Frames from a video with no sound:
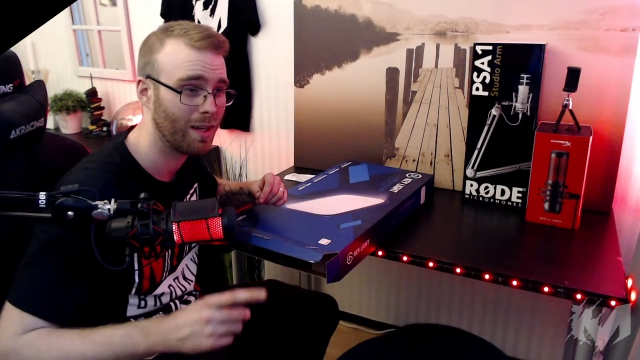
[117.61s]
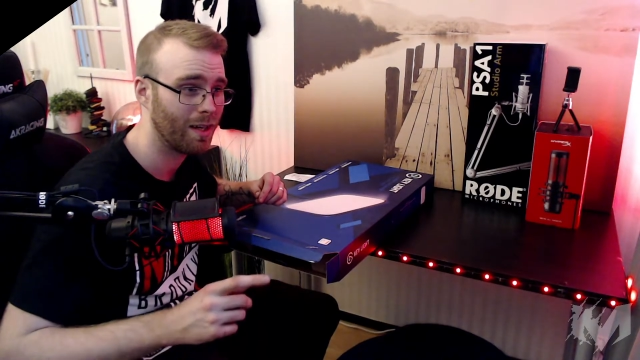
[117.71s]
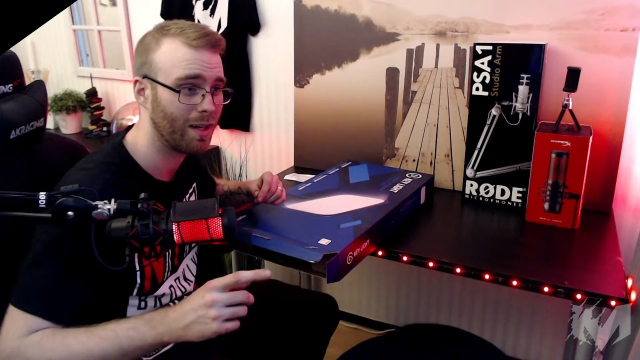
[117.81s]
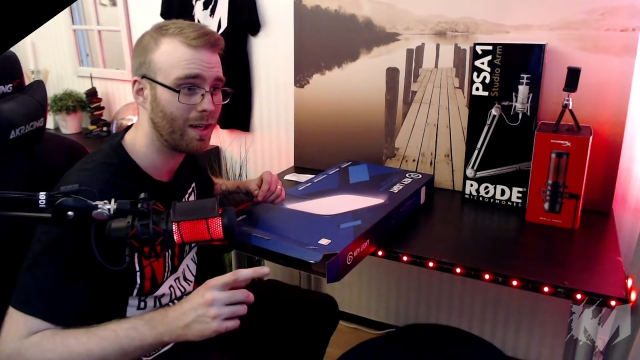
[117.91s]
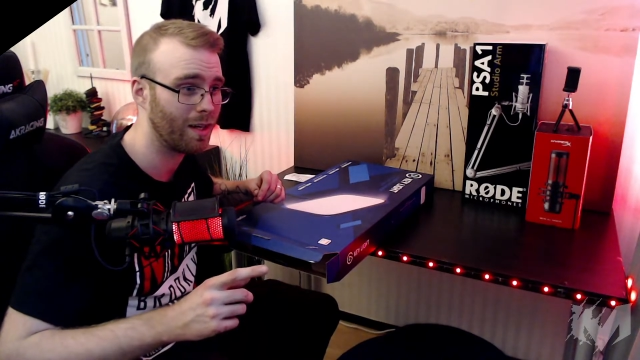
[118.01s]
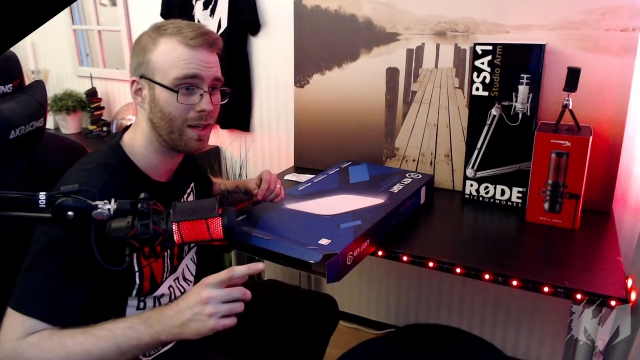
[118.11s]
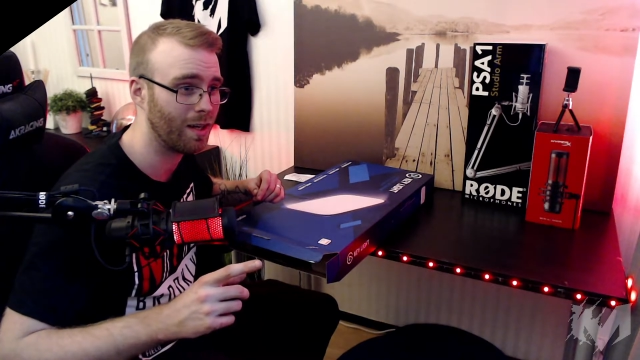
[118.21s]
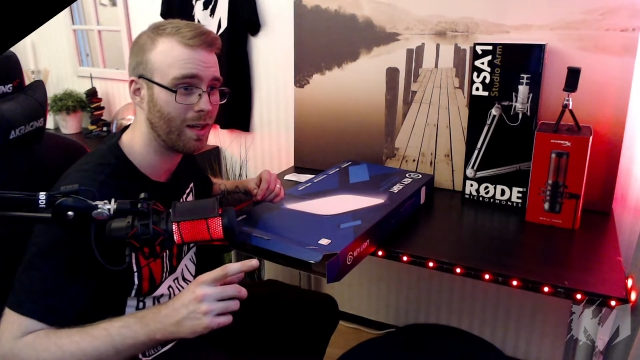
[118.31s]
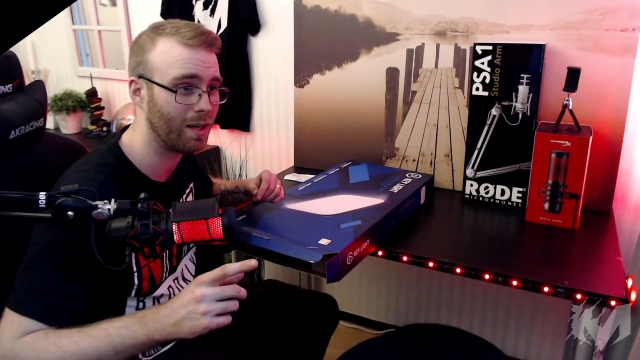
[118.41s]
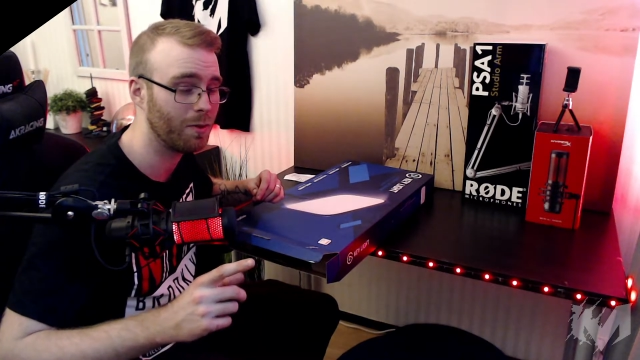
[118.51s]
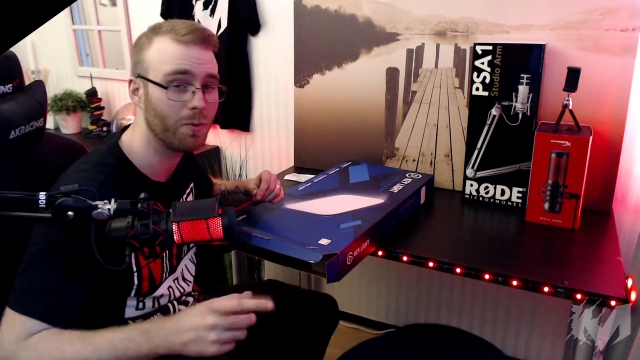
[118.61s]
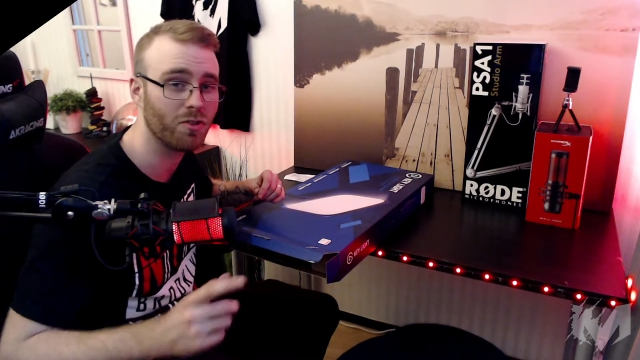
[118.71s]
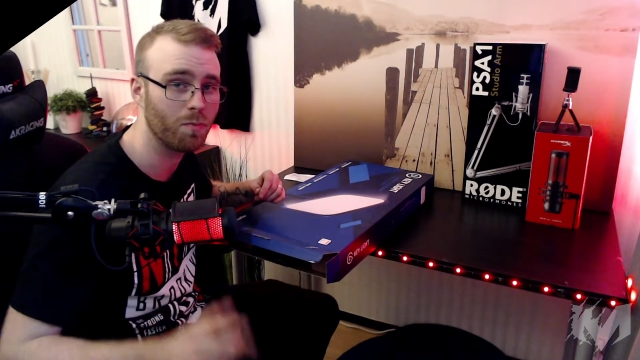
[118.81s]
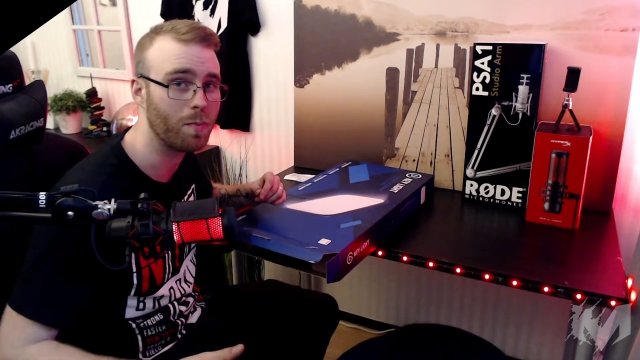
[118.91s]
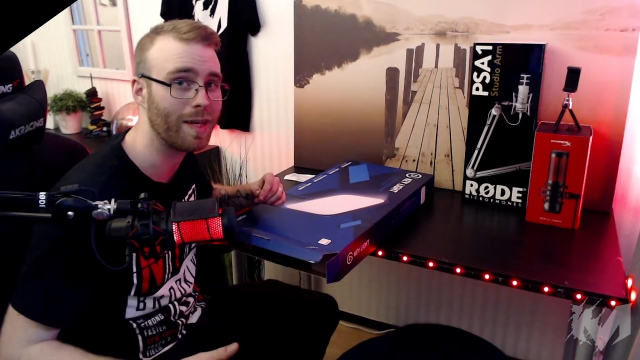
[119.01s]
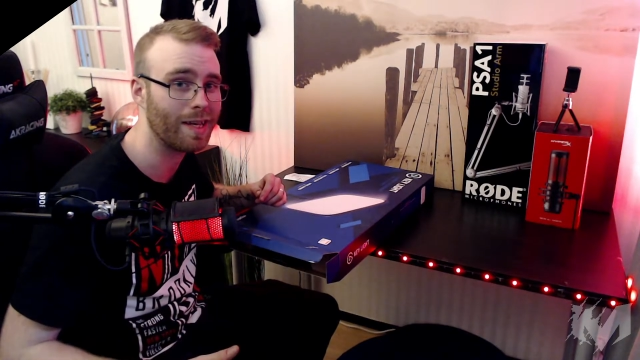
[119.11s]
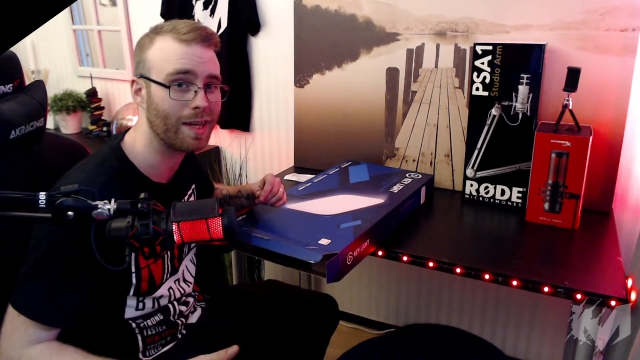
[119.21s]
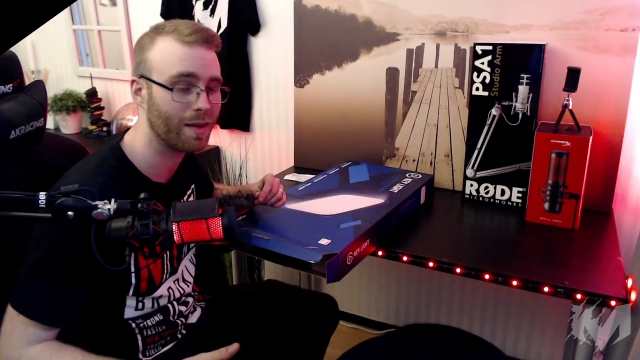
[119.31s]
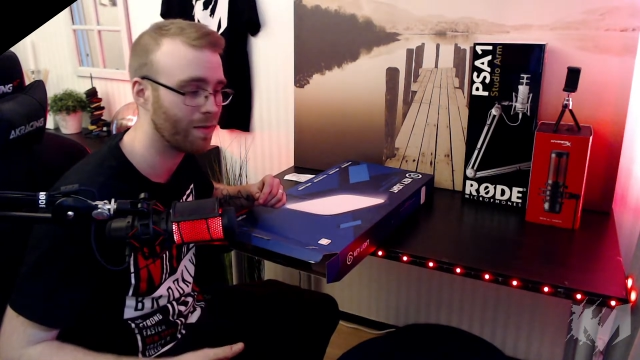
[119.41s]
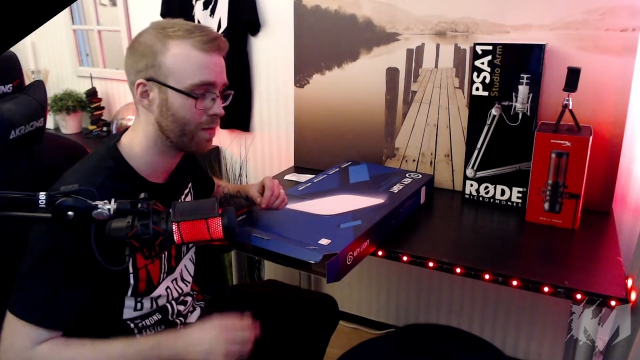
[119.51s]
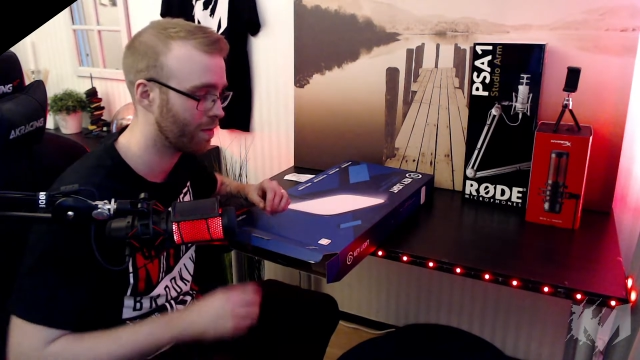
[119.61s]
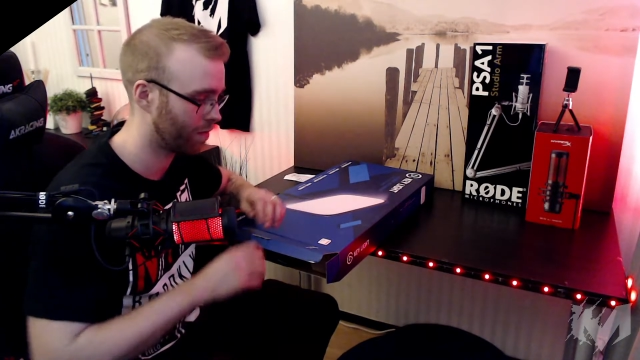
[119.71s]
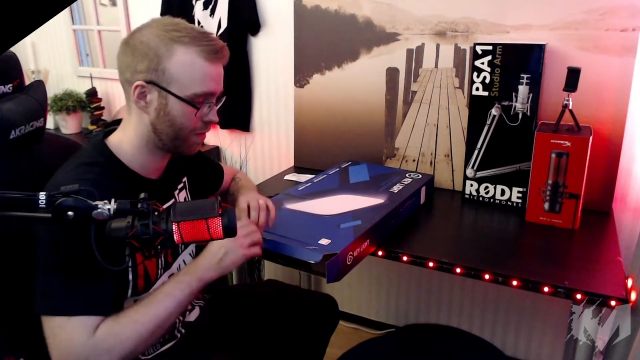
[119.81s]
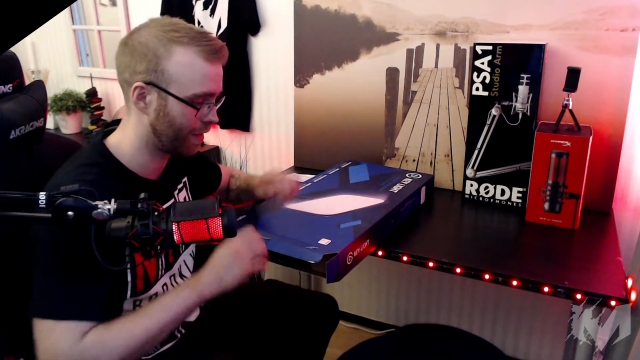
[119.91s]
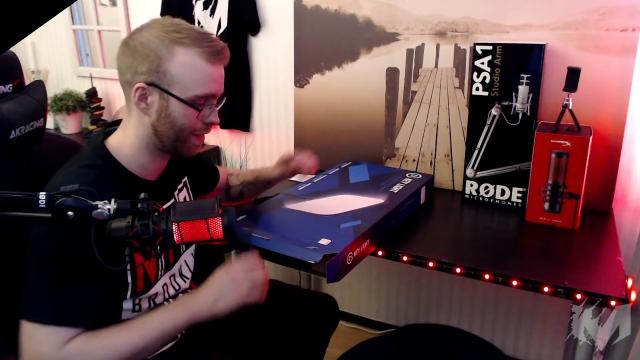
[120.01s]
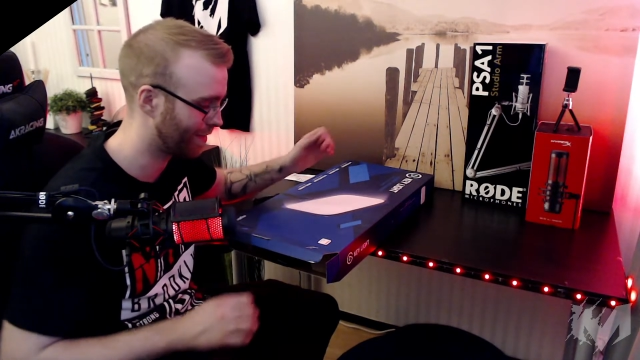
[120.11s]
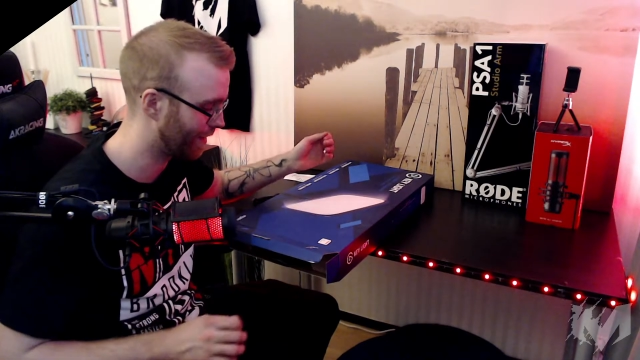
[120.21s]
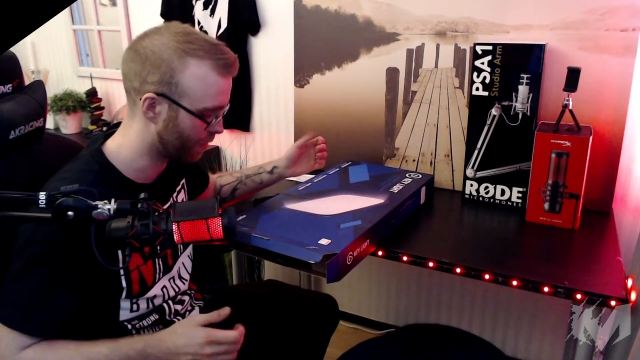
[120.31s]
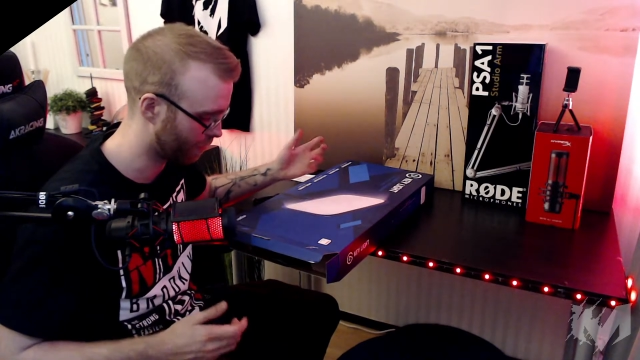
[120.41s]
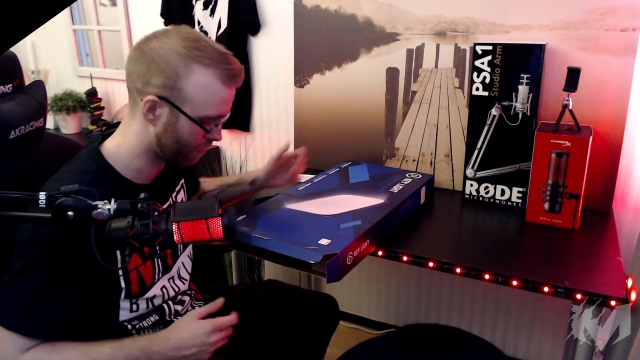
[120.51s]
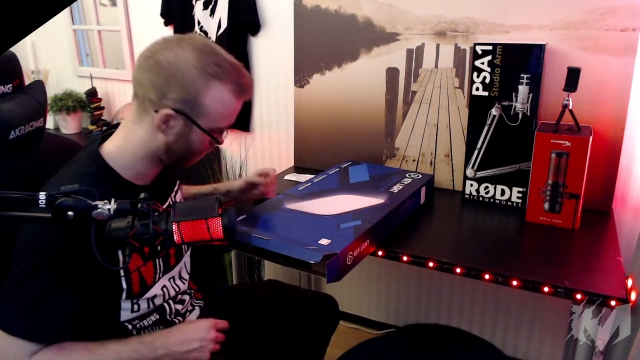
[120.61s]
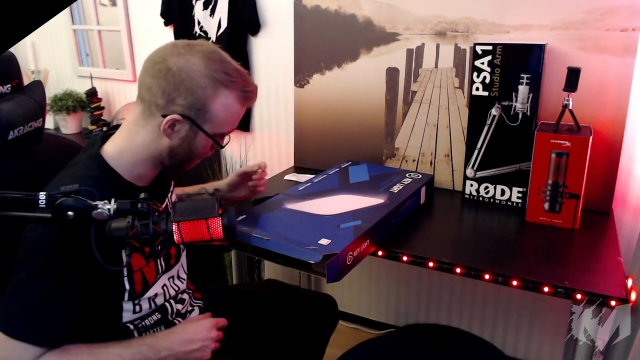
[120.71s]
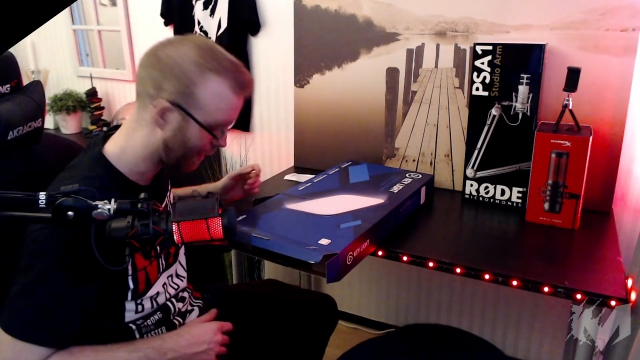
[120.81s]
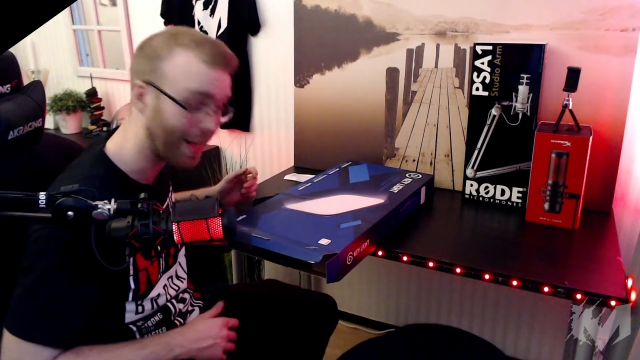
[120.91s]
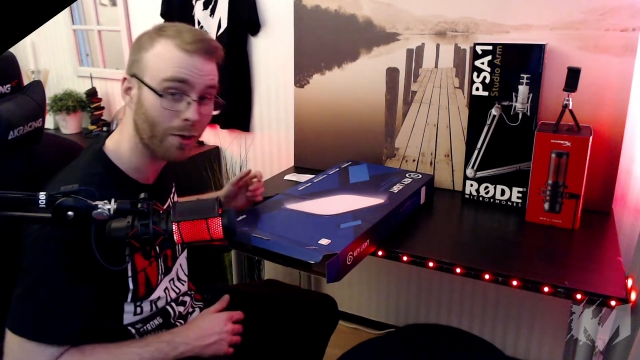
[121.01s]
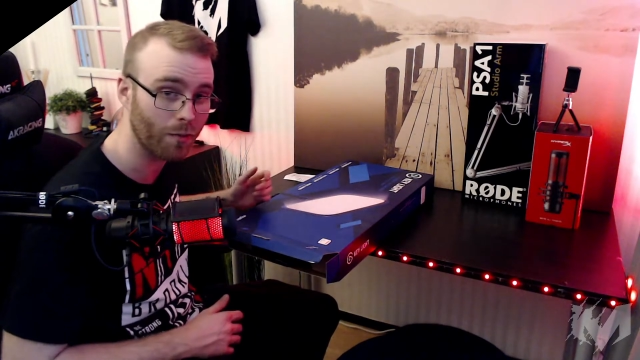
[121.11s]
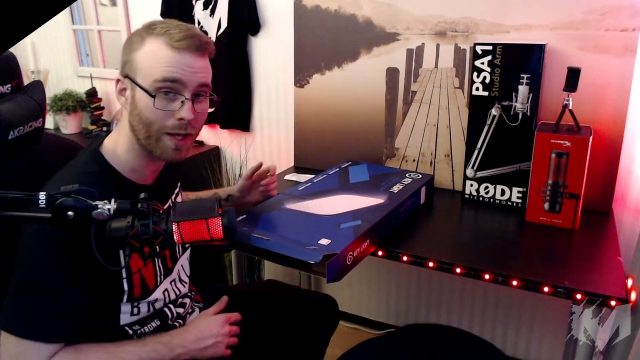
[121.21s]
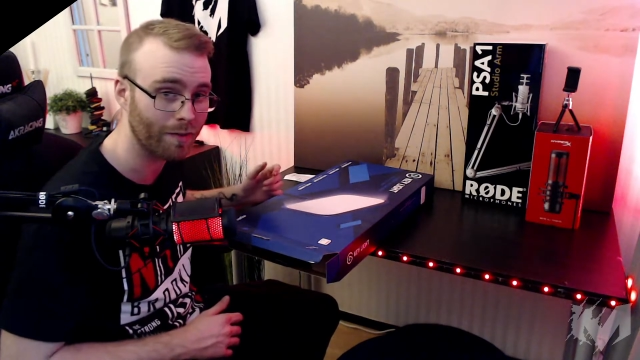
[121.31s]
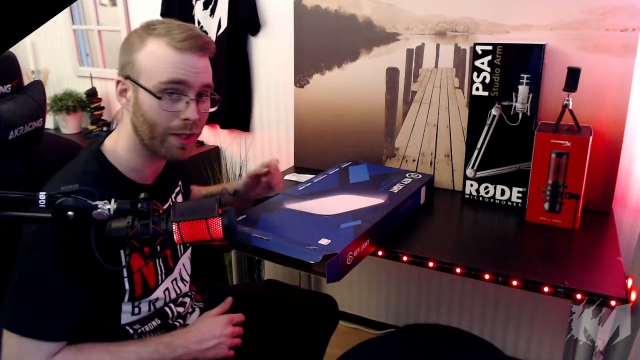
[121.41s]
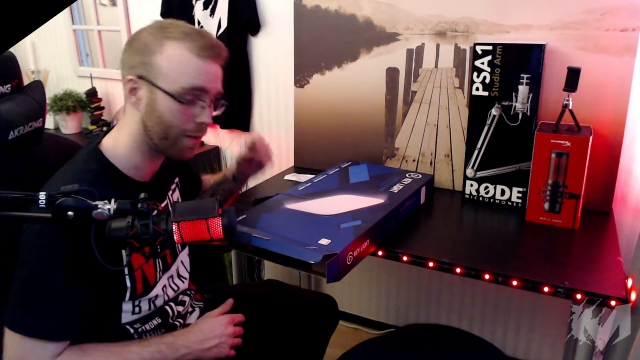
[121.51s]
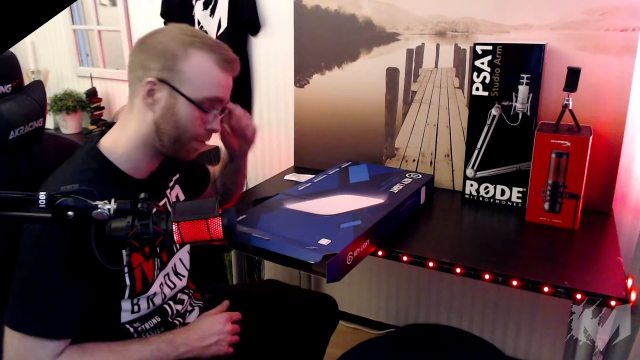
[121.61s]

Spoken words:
USB extender. I don't have that.